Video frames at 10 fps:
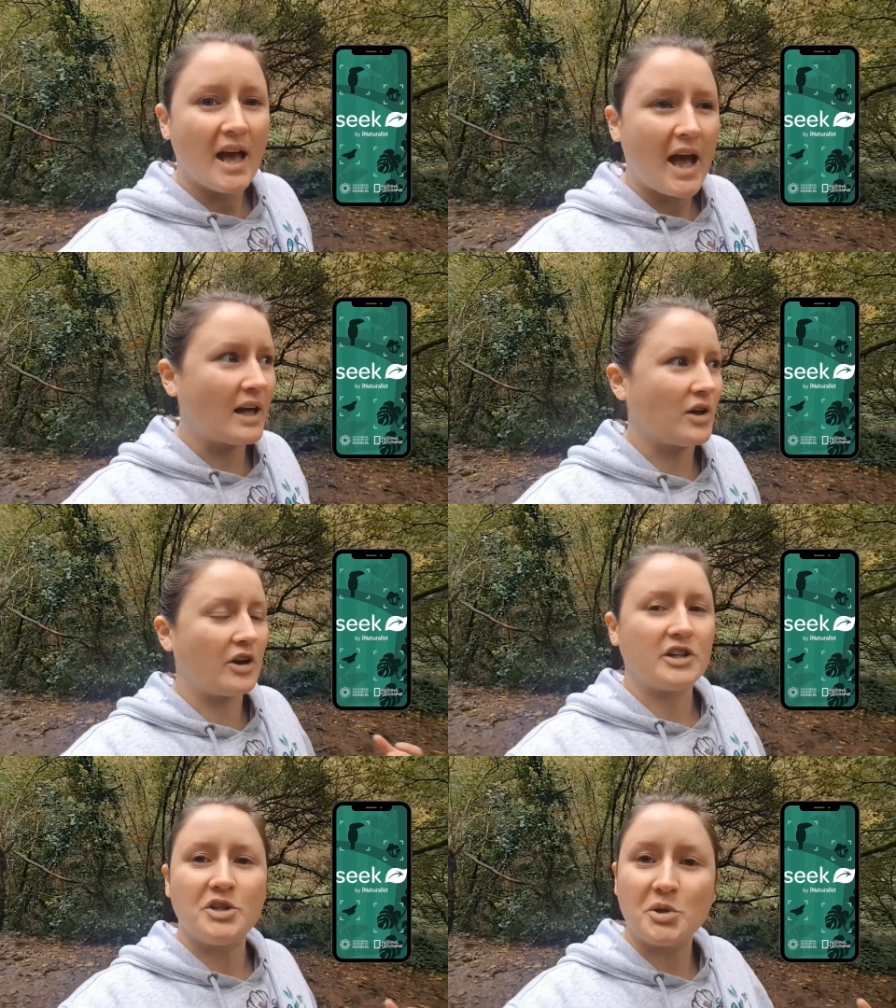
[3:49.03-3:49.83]
and I
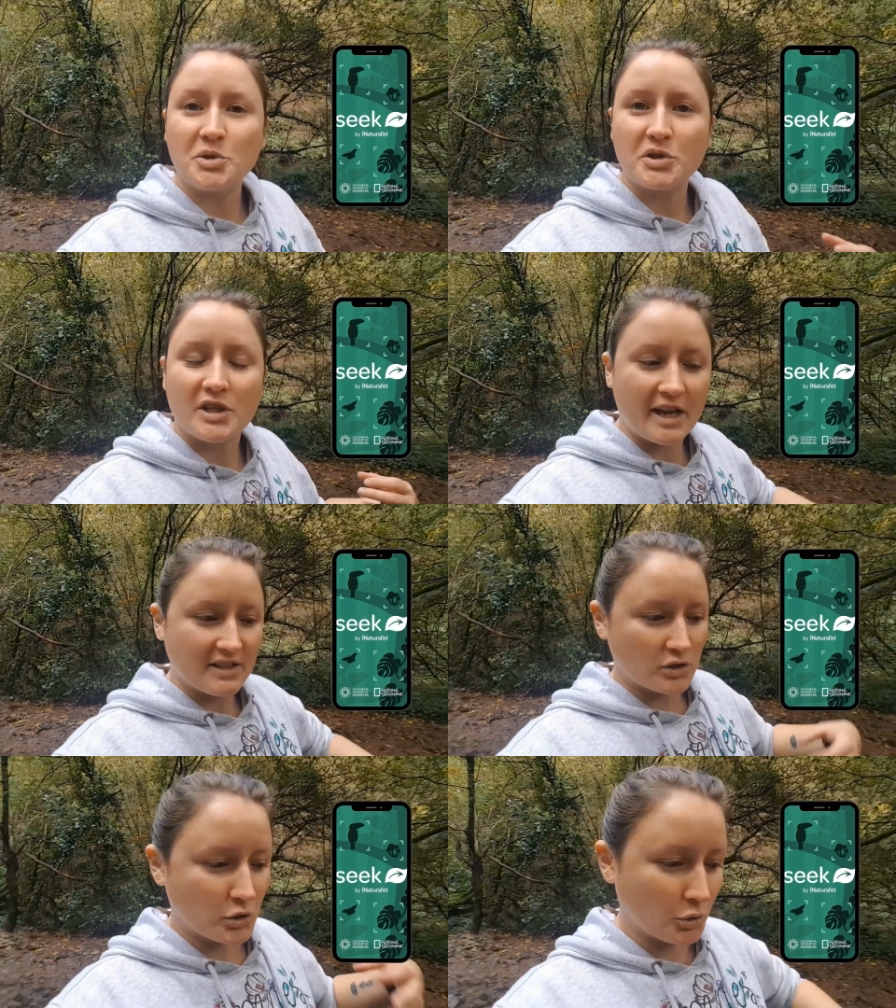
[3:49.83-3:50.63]
use
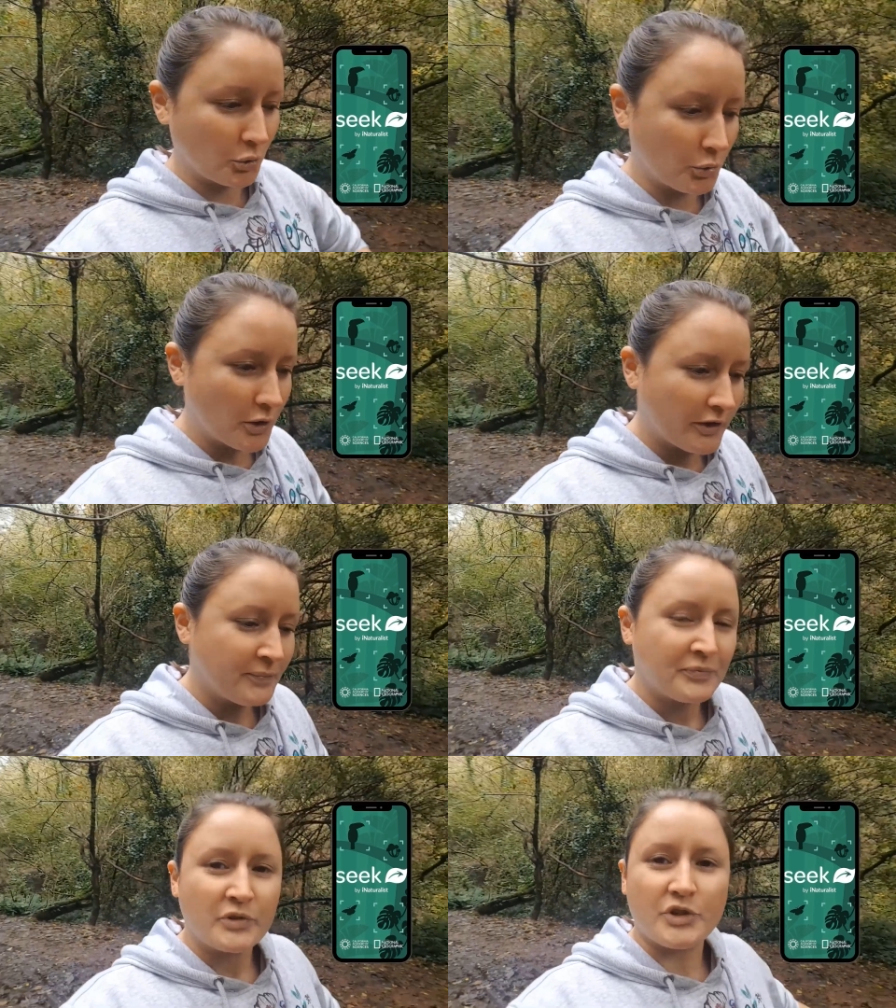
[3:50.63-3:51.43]
this tool
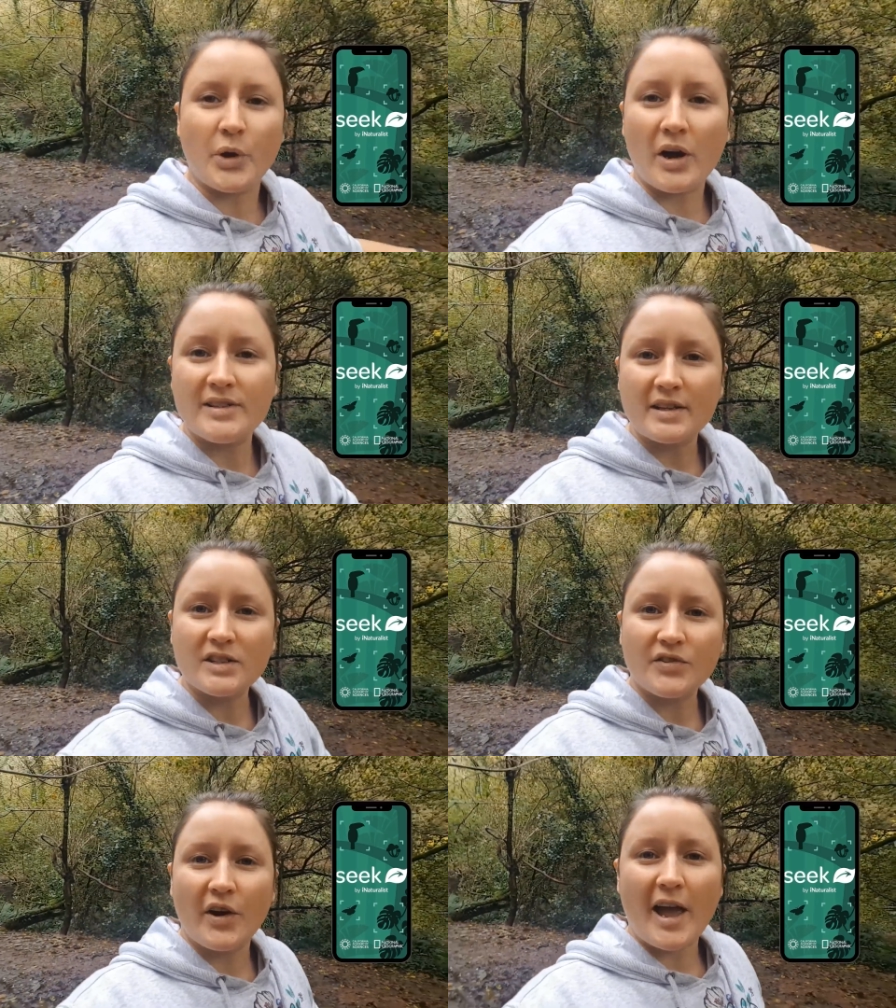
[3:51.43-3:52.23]
to
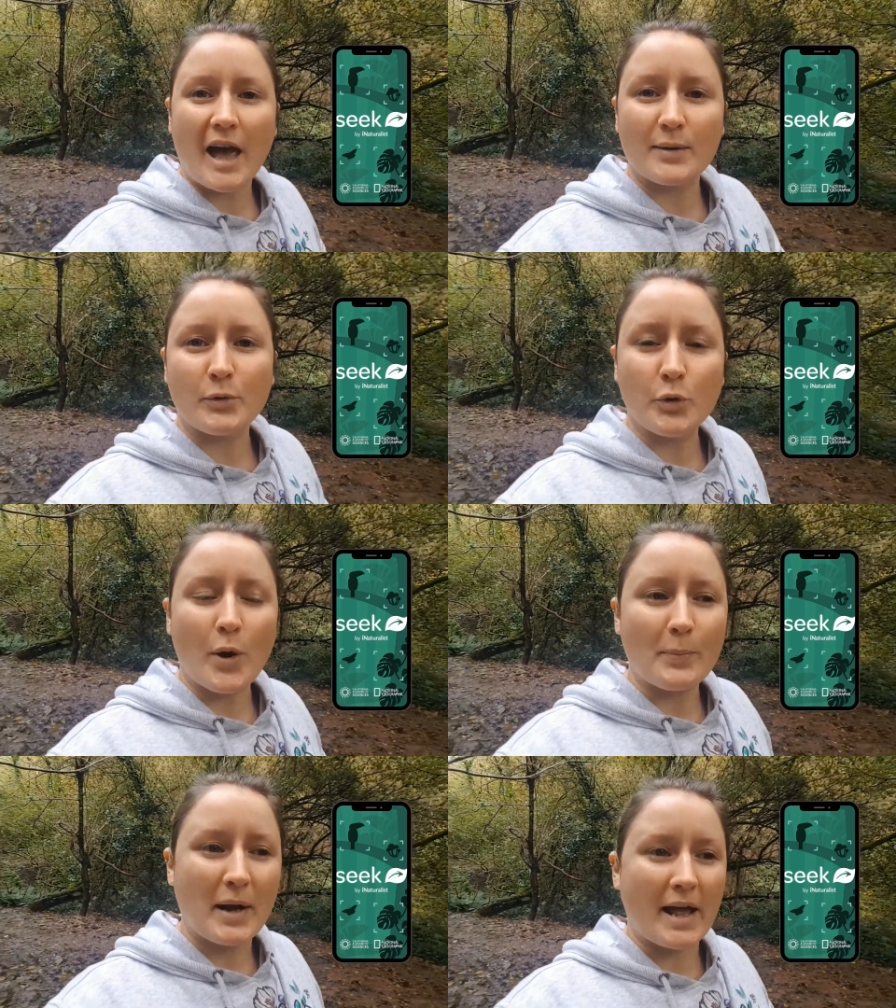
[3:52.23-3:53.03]
identify animal,
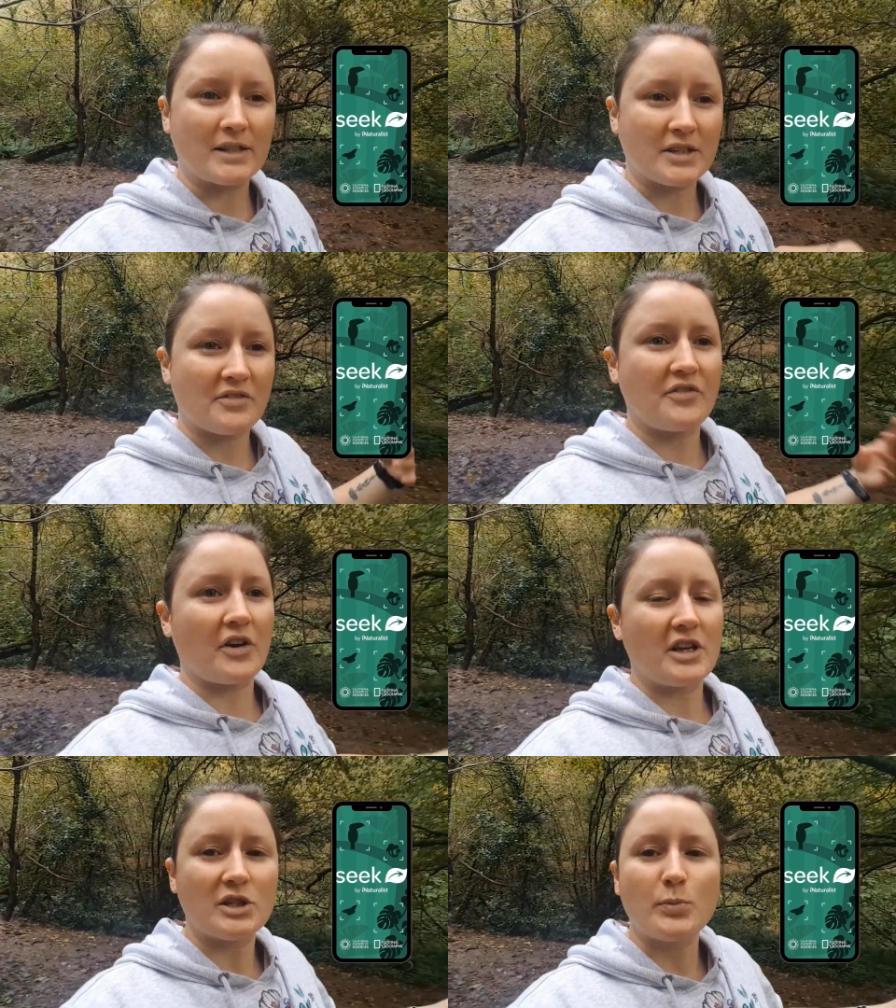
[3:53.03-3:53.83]
plant,
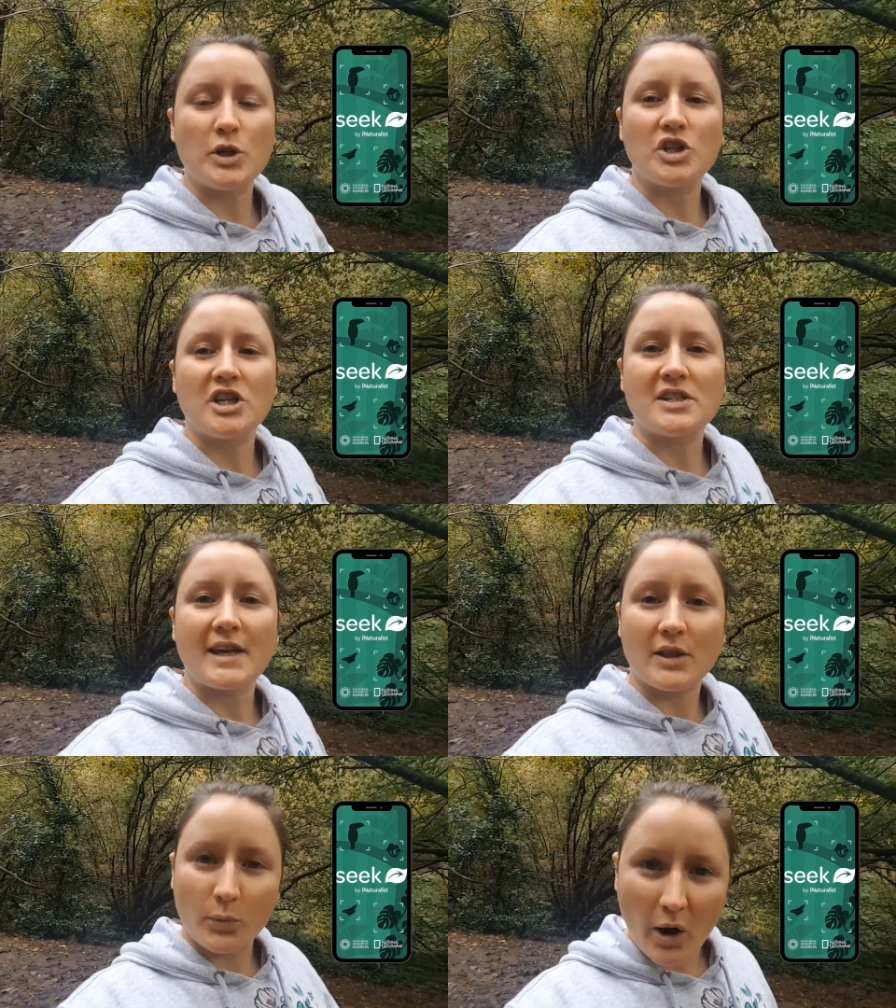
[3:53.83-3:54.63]
fungi species
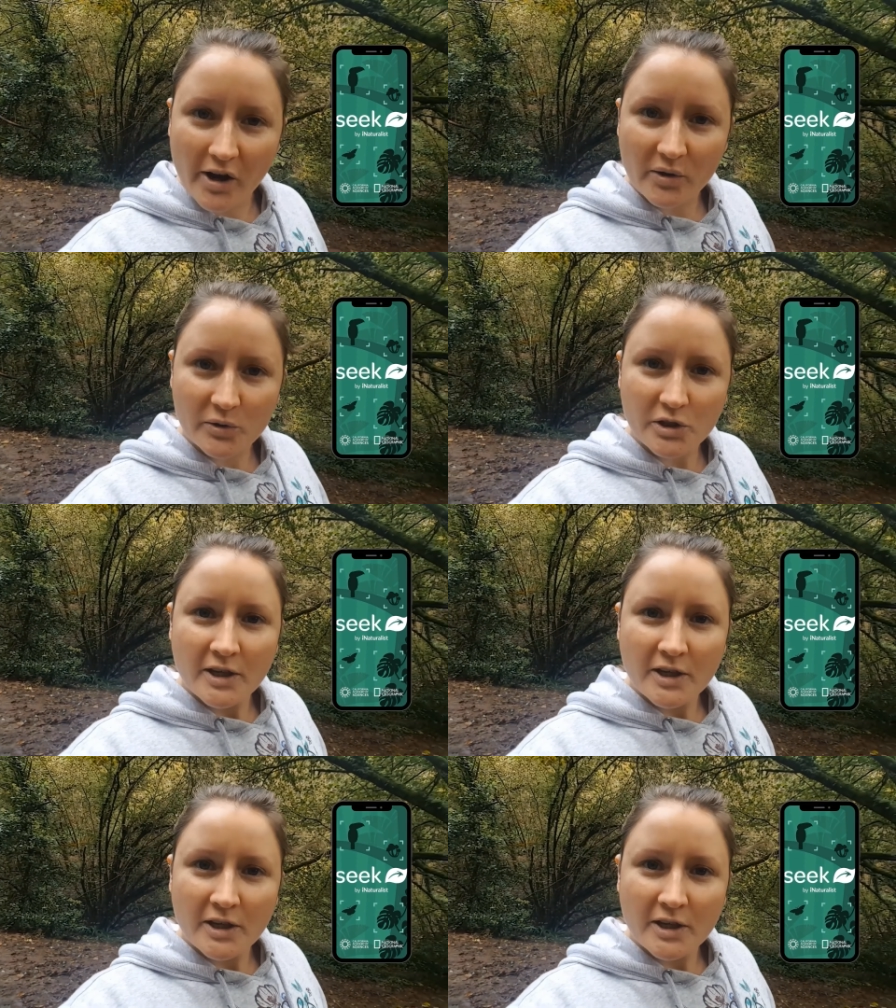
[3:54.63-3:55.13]
in the wild.